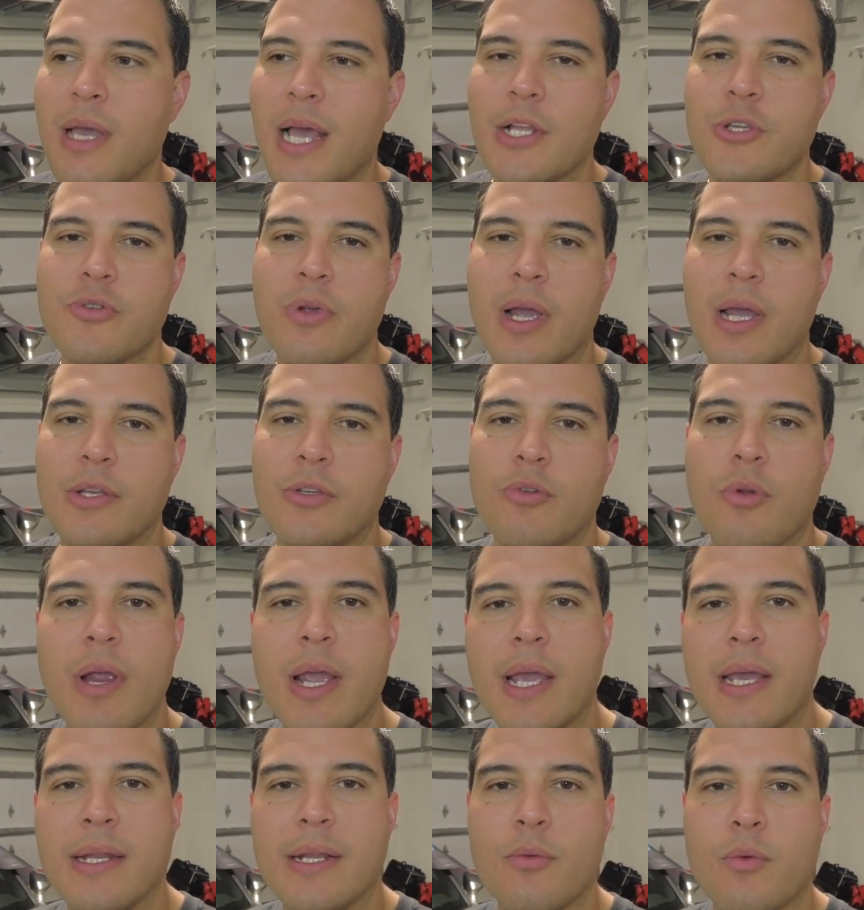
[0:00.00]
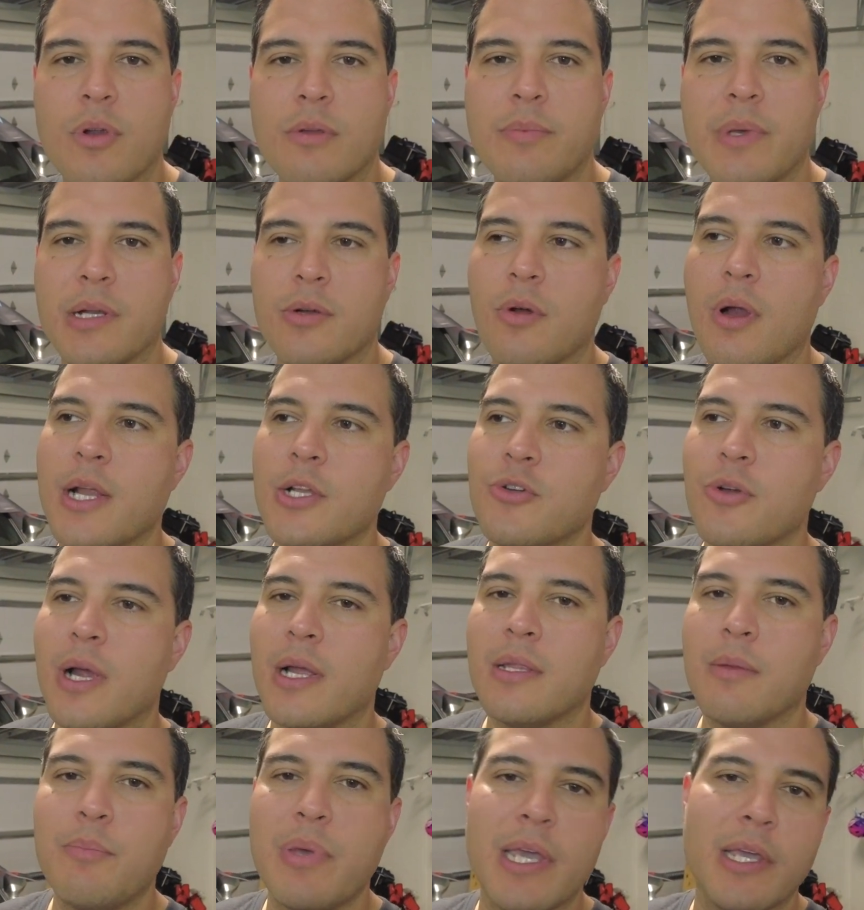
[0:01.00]
I tried gray and it worked better. I
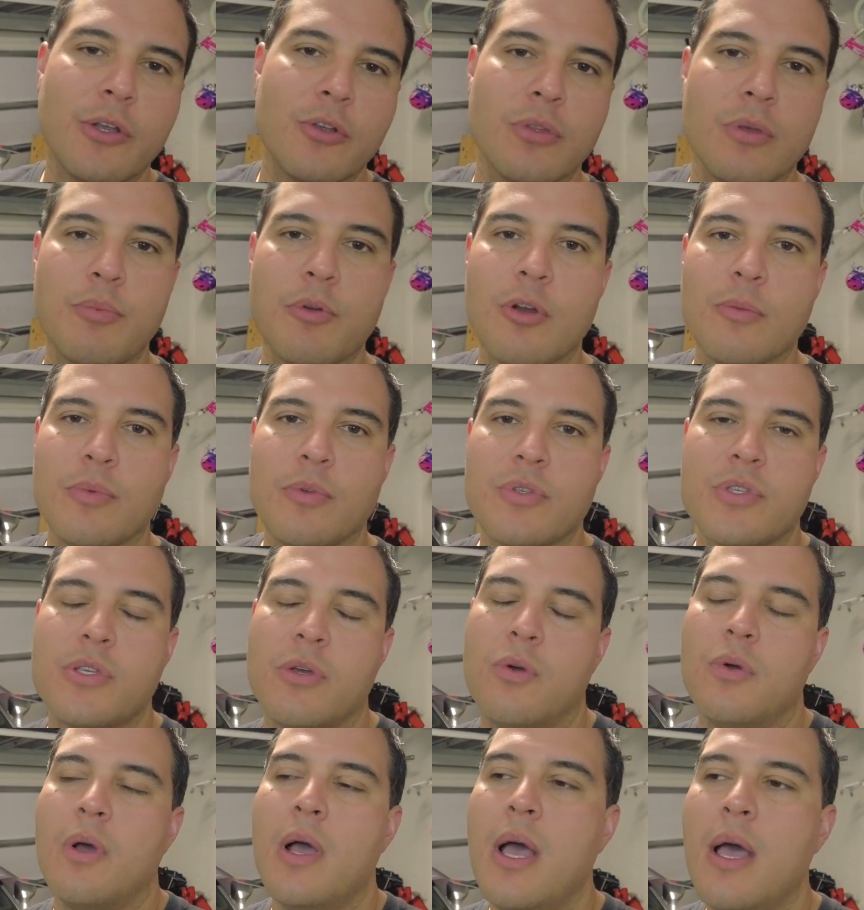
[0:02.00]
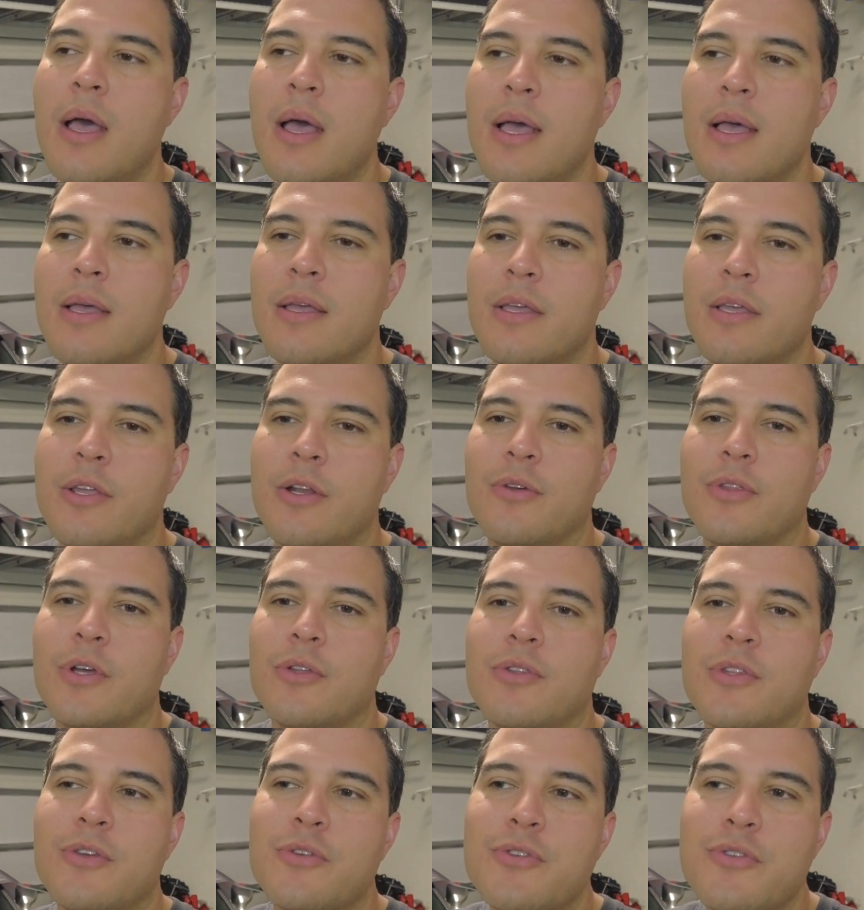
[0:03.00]
tried the pink or the purple. So, you know,
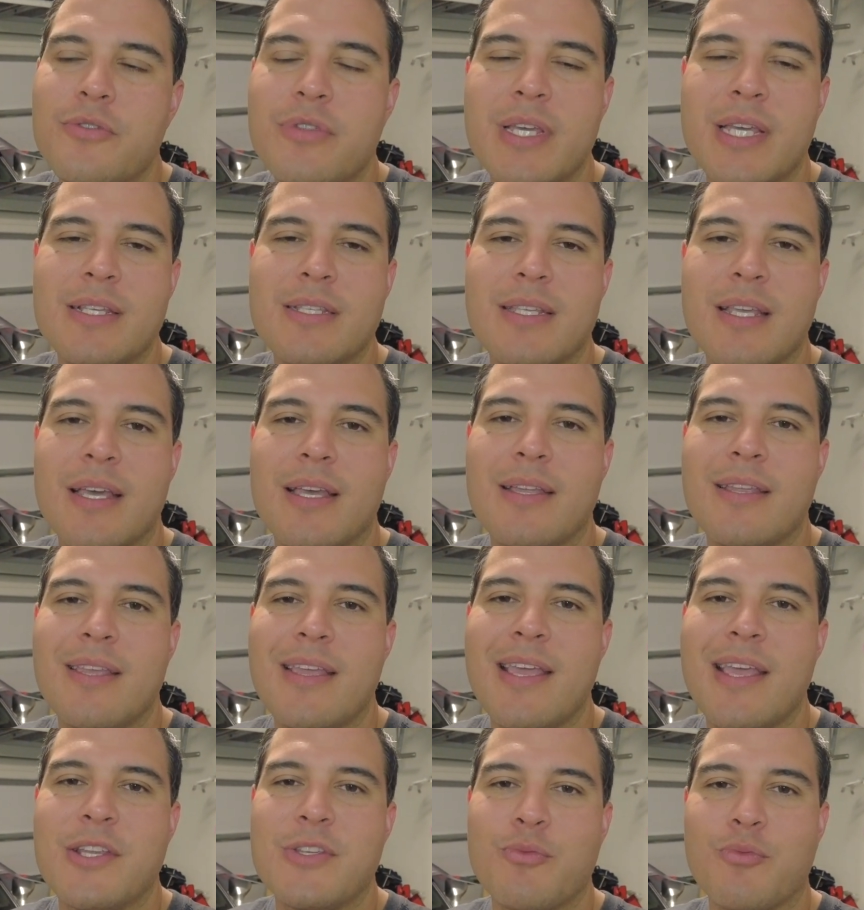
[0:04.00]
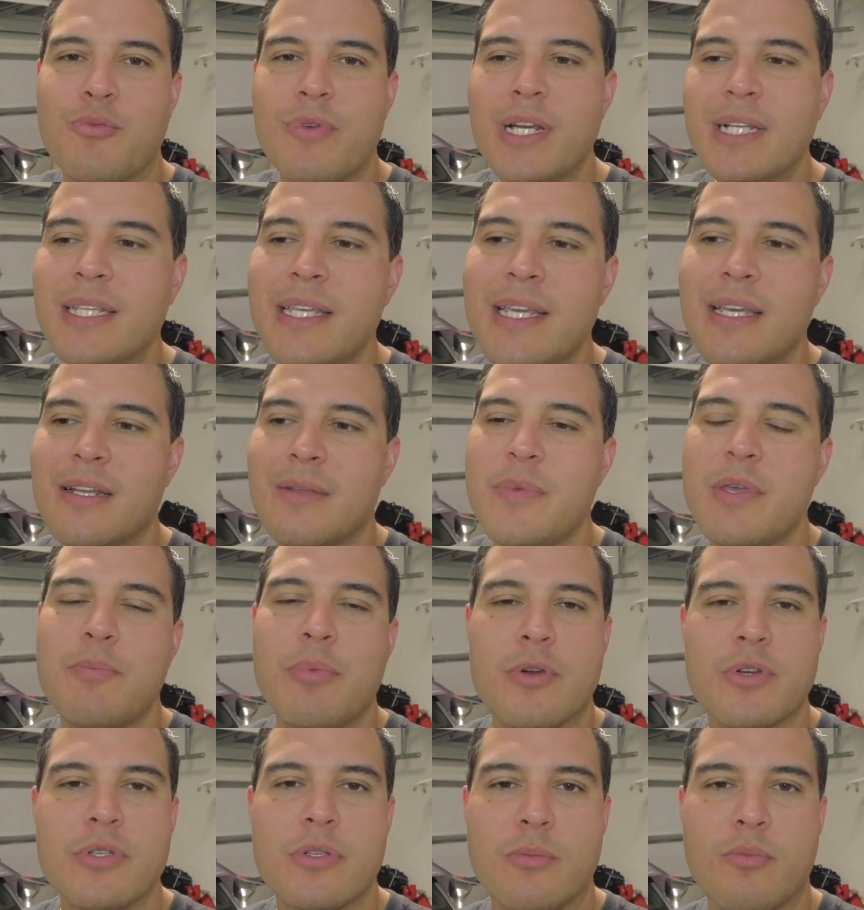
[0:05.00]
those are things that it's really gonna be
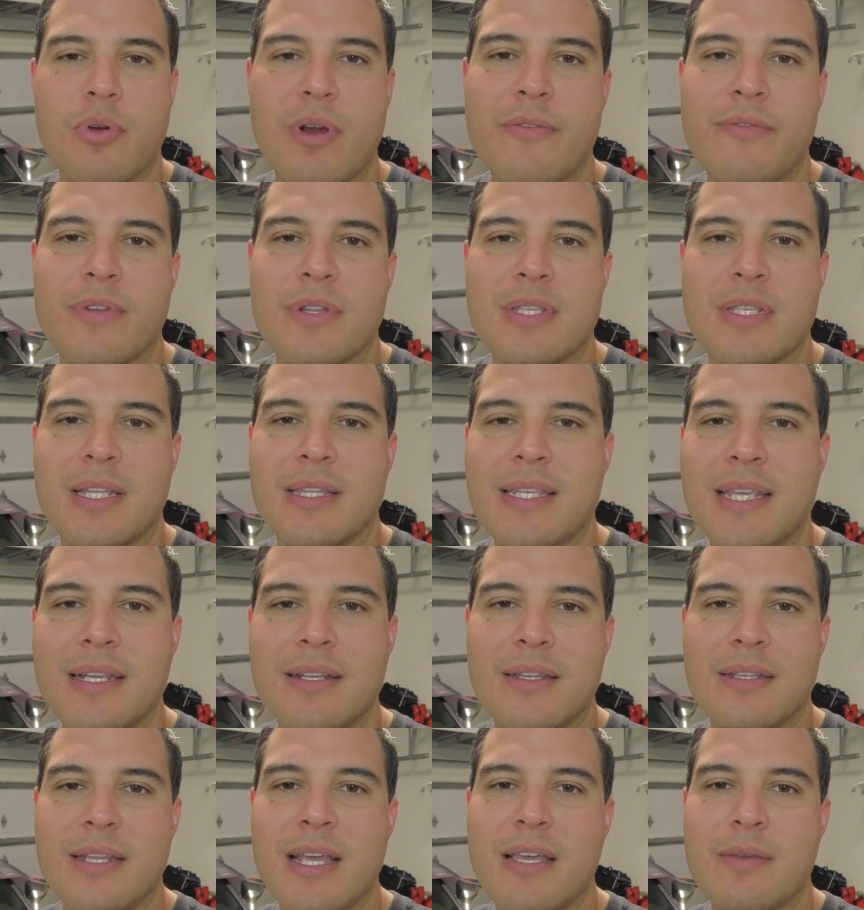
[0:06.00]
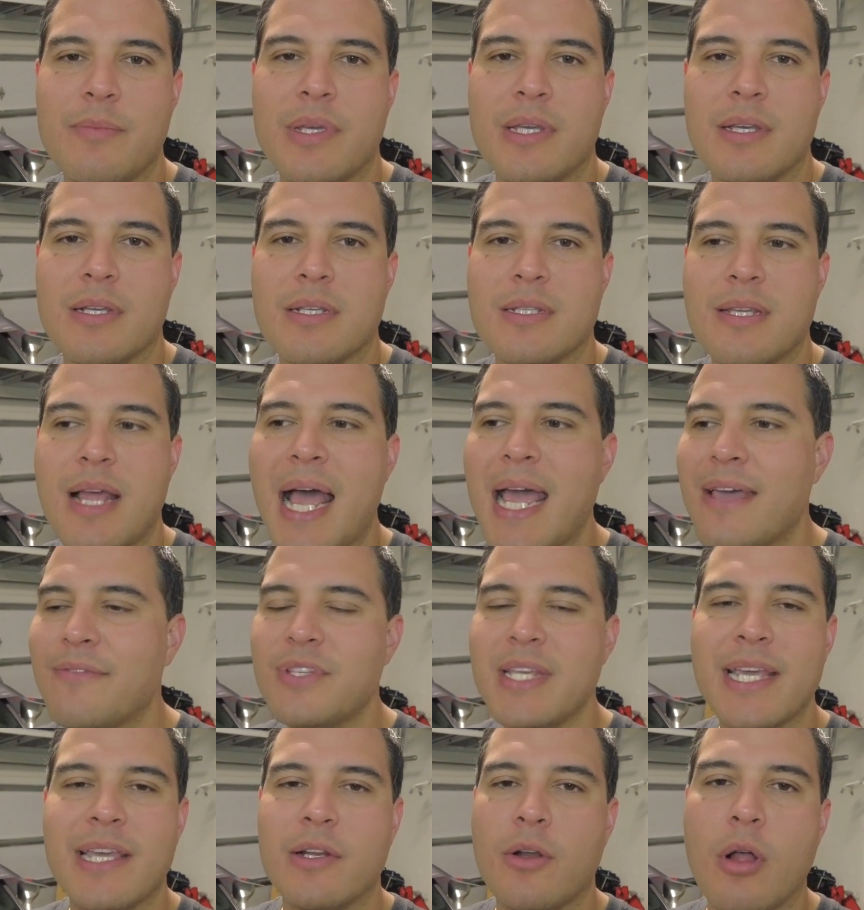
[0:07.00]
personal preference at the end of the day, because I have
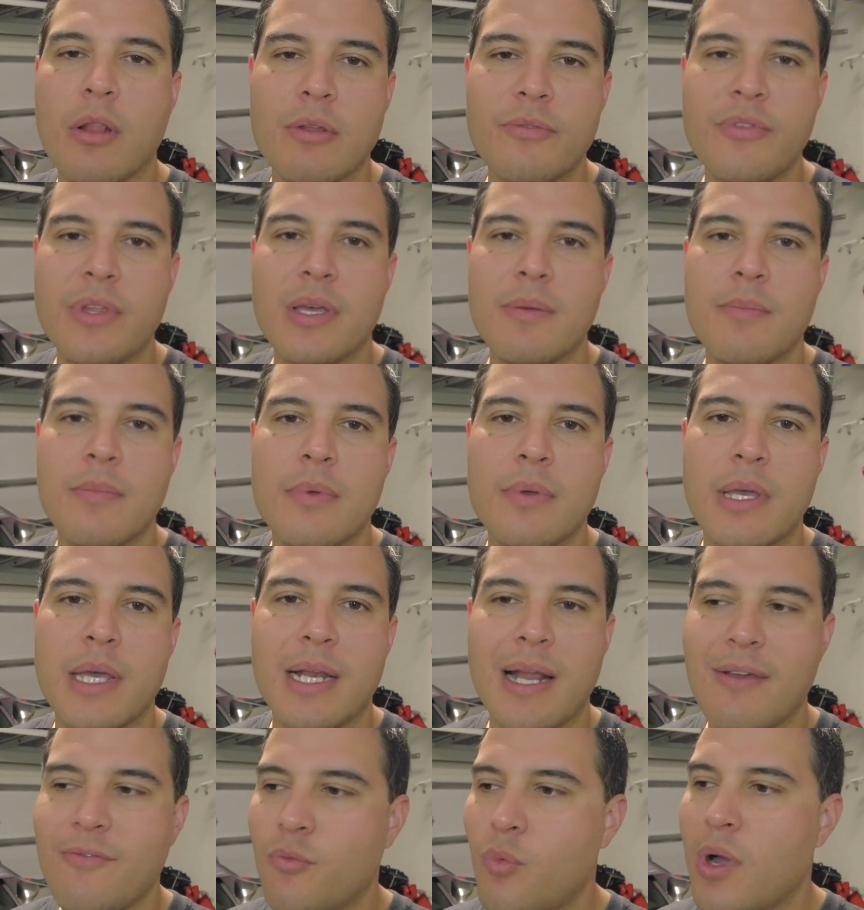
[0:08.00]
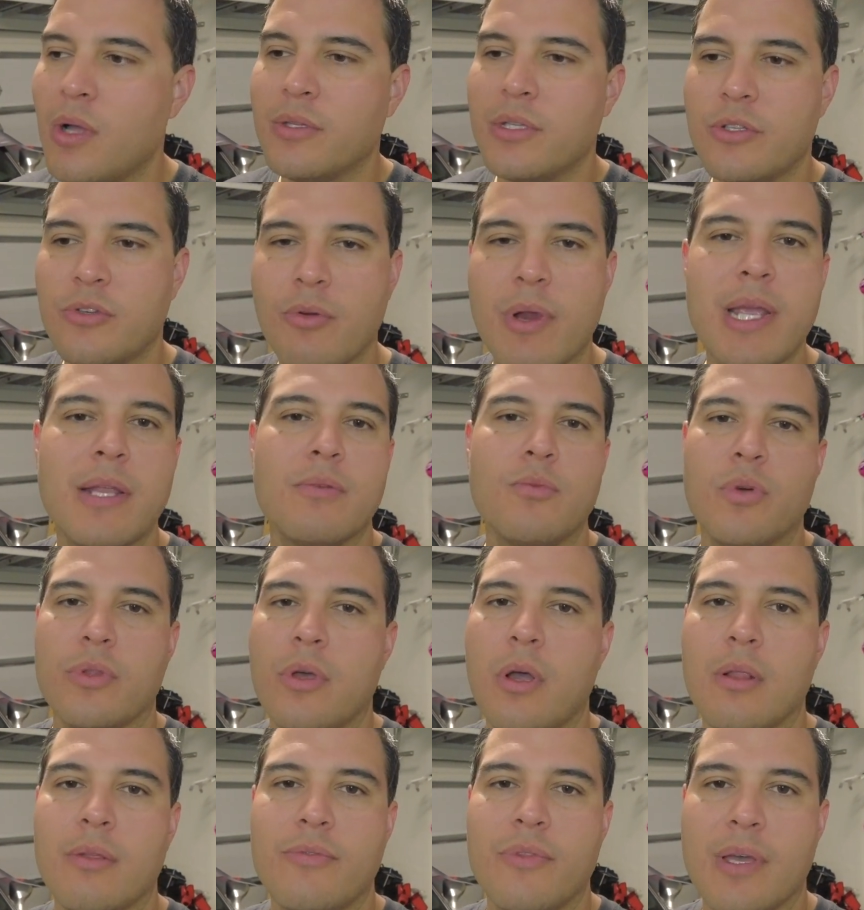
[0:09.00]
taken all of them and I've welded great with
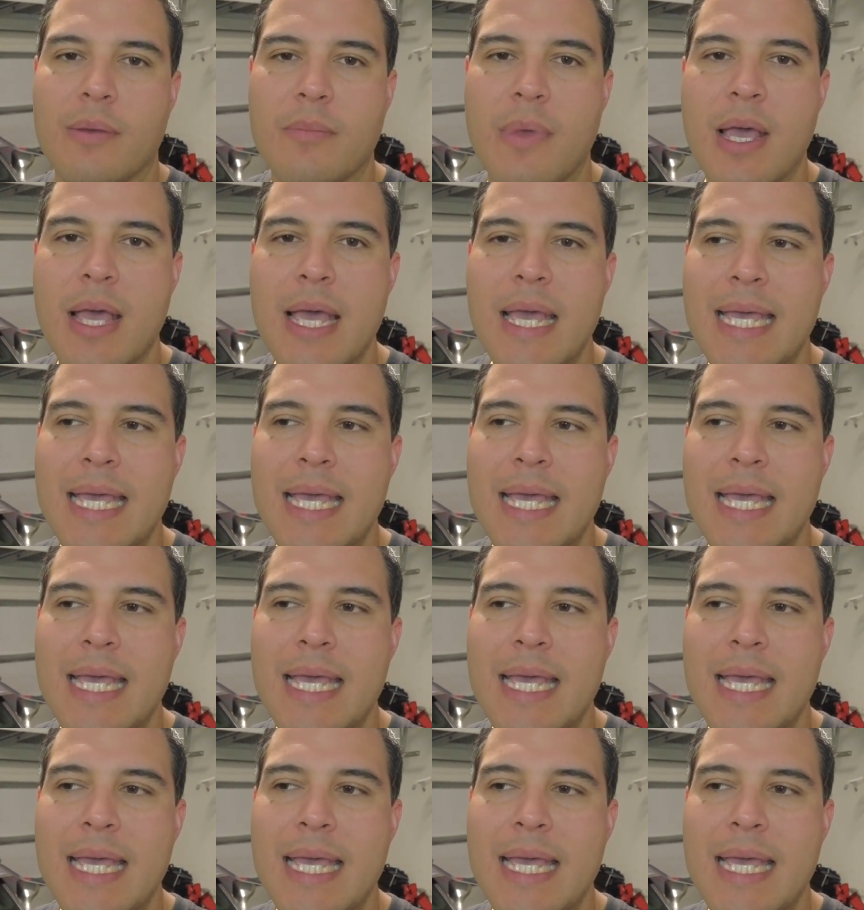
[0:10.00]
all of them.